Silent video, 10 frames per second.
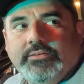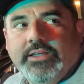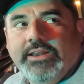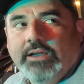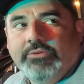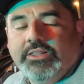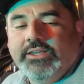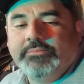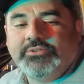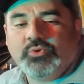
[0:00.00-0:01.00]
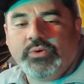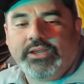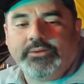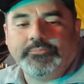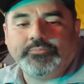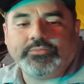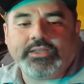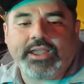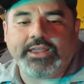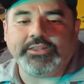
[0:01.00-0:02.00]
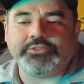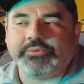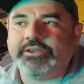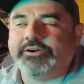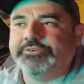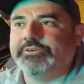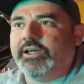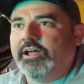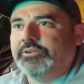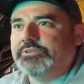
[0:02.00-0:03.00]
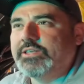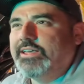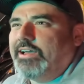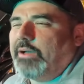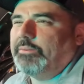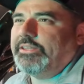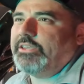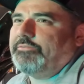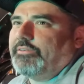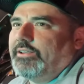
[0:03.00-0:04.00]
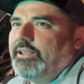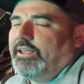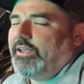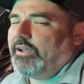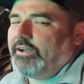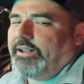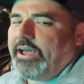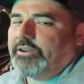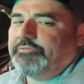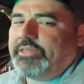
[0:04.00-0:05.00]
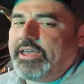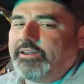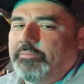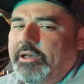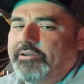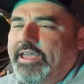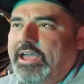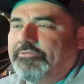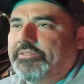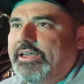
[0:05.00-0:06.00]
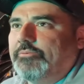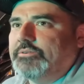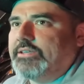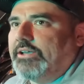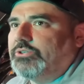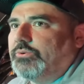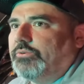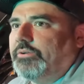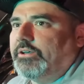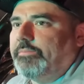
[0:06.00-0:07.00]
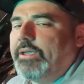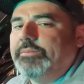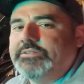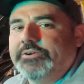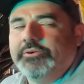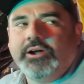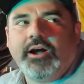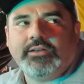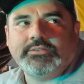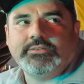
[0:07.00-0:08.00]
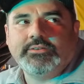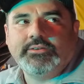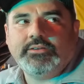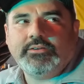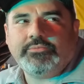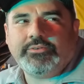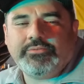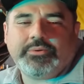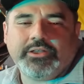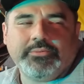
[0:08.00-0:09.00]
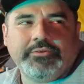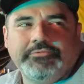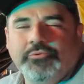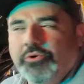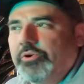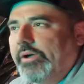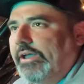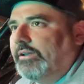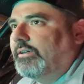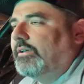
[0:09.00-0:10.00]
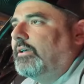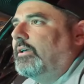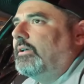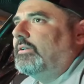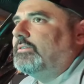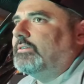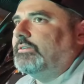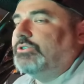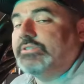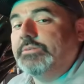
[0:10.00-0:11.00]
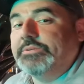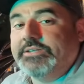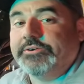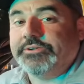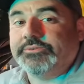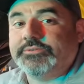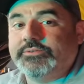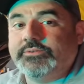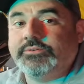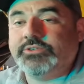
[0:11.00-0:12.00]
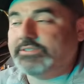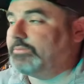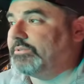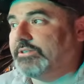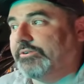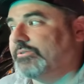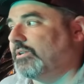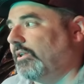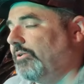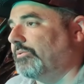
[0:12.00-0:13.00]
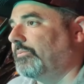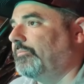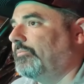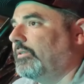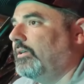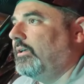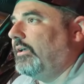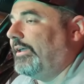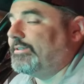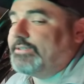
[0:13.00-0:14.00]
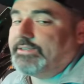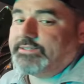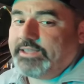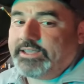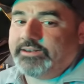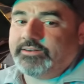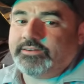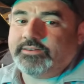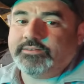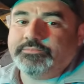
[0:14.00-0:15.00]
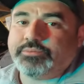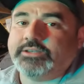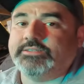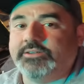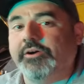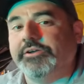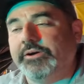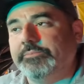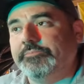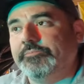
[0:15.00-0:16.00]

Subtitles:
and everything in between. $8,300. I believe out of that, about half of that was actual paint material cost. Probably around $4 grand just in materials. Just in materials alone. And since then, price has gone up.